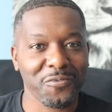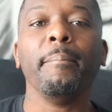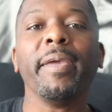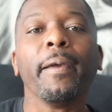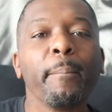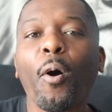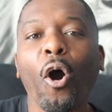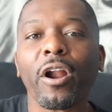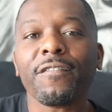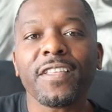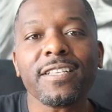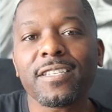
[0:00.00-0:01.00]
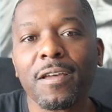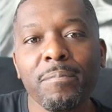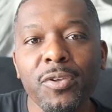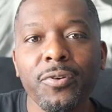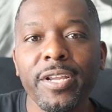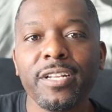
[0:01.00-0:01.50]
Being part of these
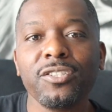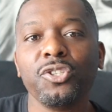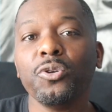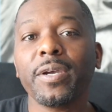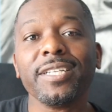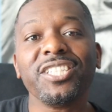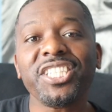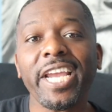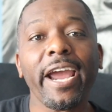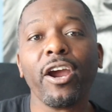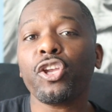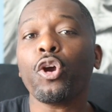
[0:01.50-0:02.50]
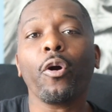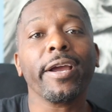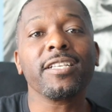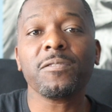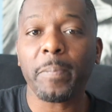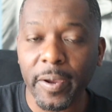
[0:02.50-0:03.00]
communities, you can share your
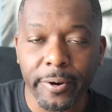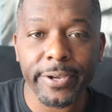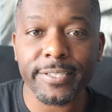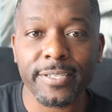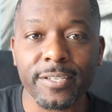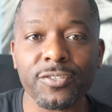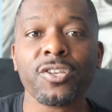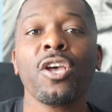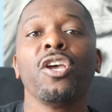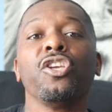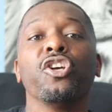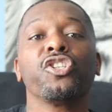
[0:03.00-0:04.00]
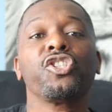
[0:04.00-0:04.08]
experiences, your